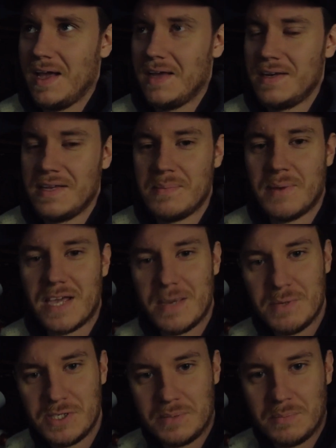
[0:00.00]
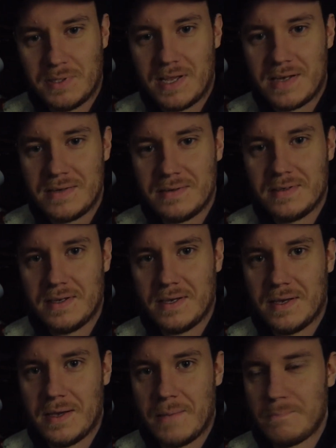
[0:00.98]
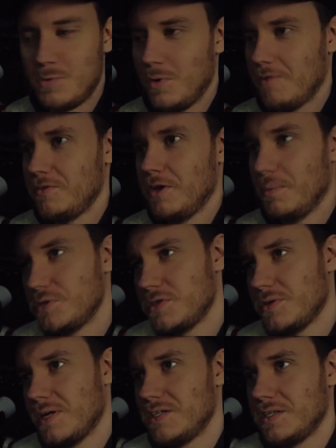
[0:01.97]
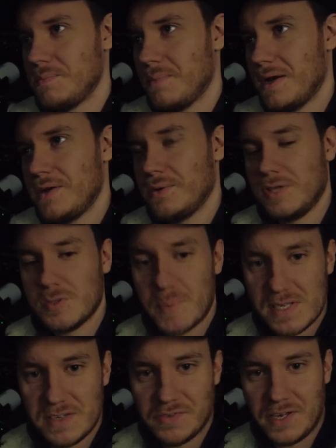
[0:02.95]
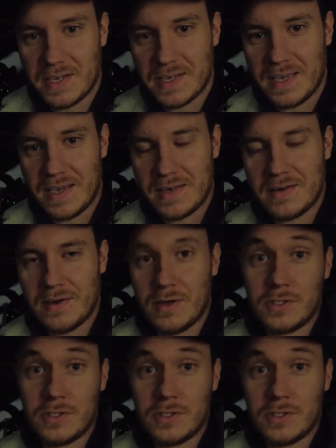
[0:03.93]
and in my imaging plan you have the option to actually manually specify a gain